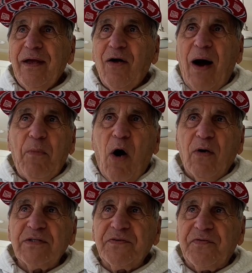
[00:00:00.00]
I'm
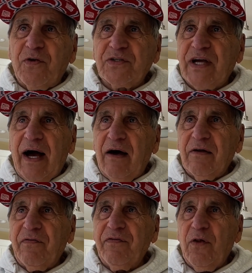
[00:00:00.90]
always the first guy on the
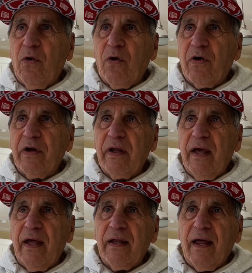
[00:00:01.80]
floor,
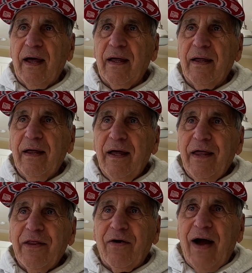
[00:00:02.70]
and
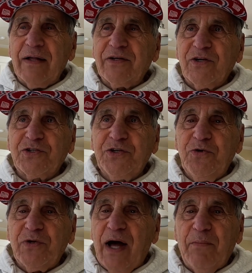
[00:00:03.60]
they're out there
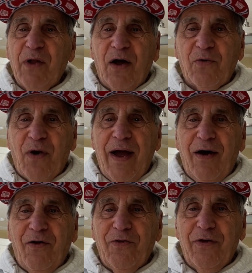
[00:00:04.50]
shooting. I'm not
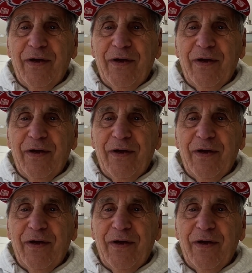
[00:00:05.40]
around.